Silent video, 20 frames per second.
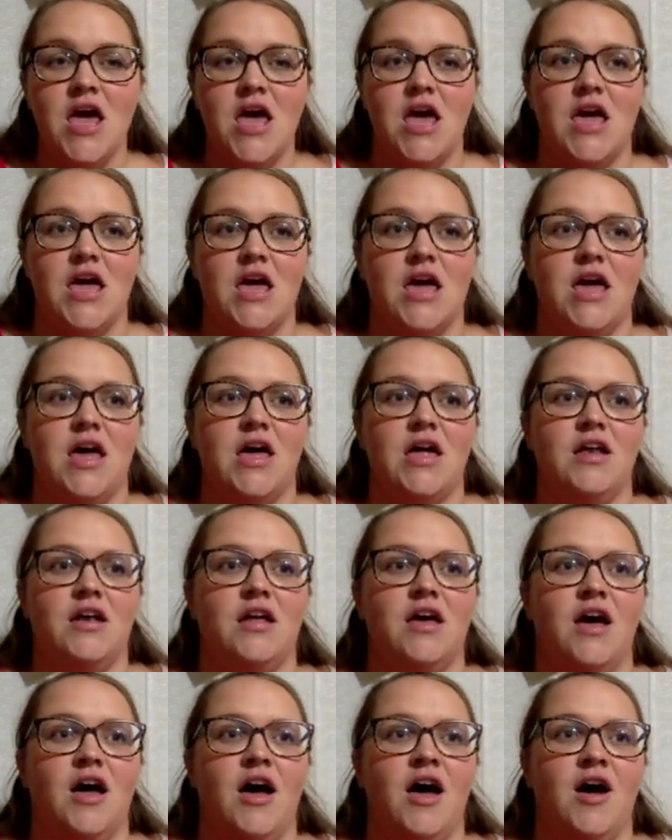and
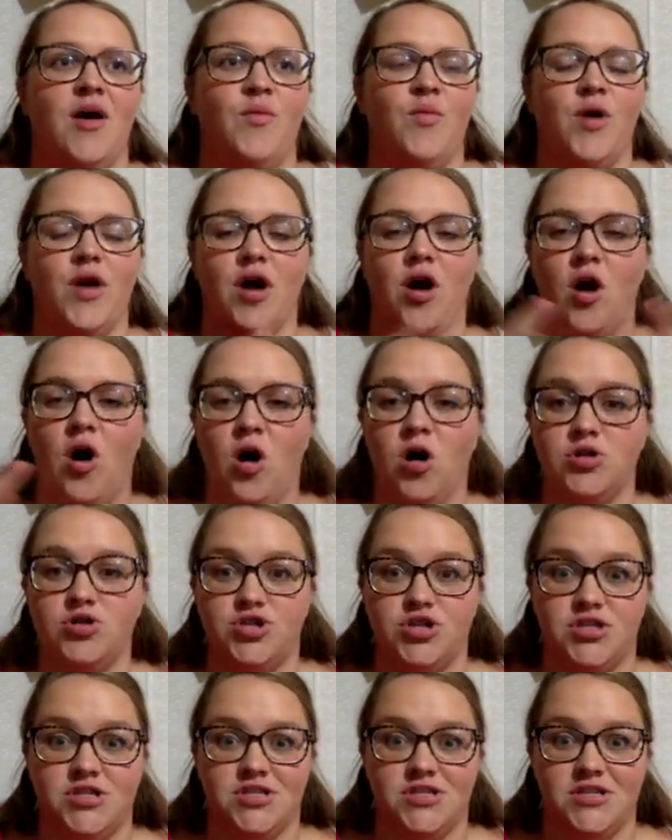we all
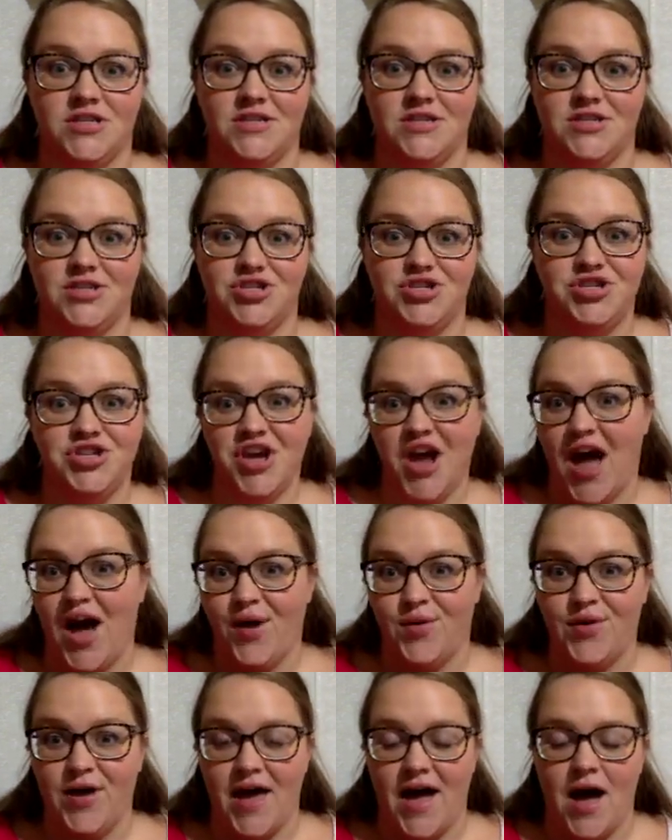just
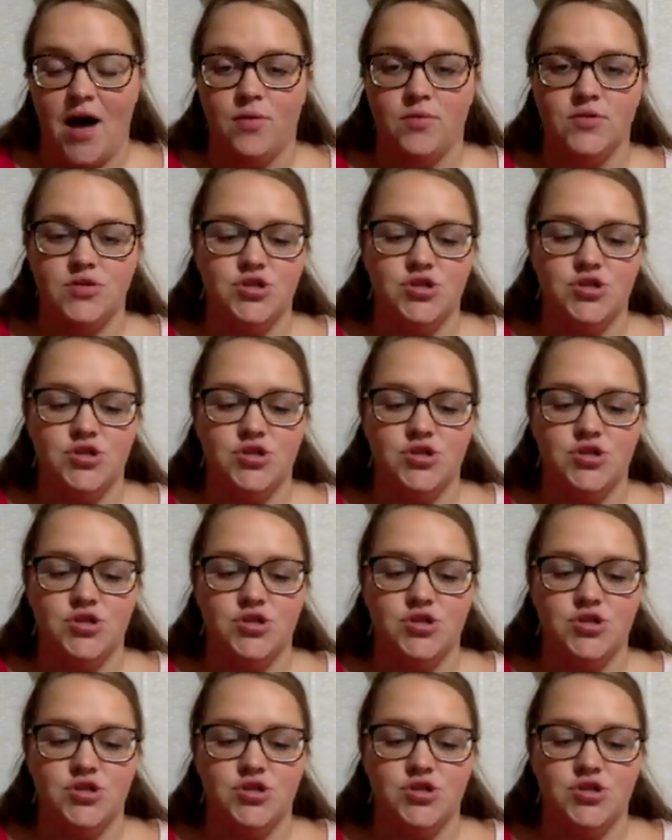chow down.